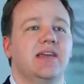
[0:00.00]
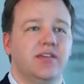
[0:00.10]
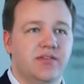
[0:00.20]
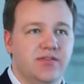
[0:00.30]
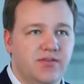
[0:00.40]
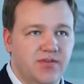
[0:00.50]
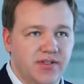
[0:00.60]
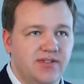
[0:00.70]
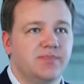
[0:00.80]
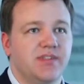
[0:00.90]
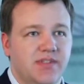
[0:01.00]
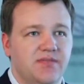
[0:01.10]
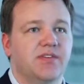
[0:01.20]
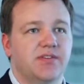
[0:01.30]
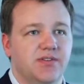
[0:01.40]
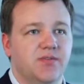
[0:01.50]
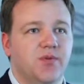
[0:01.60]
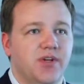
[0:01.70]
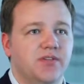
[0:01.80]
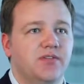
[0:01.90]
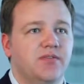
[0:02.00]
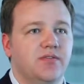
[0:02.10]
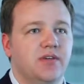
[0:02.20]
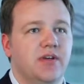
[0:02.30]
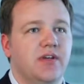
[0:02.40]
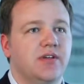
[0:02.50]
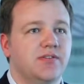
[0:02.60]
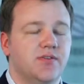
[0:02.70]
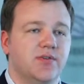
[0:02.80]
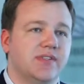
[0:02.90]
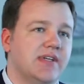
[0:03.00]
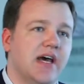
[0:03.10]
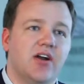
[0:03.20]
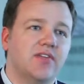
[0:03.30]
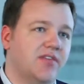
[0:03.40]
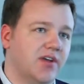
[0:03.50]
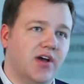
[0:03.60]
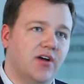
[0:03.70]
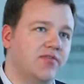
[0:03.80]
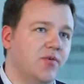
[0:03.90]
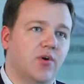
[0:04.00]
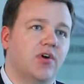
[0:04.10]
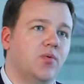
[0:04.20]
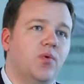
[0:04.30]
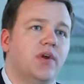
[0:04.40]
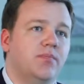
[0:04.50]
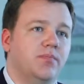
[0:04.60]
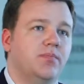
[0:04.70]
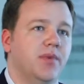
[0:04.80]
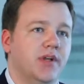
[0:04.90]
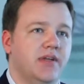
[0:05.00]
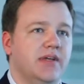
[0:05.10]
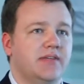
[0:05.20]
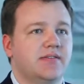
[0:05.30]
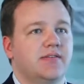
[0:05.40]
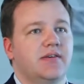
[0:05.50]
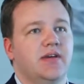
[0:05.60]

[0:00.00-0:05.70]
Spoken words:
it to this specific situation. So it's not off the cuff or on a whim, but it's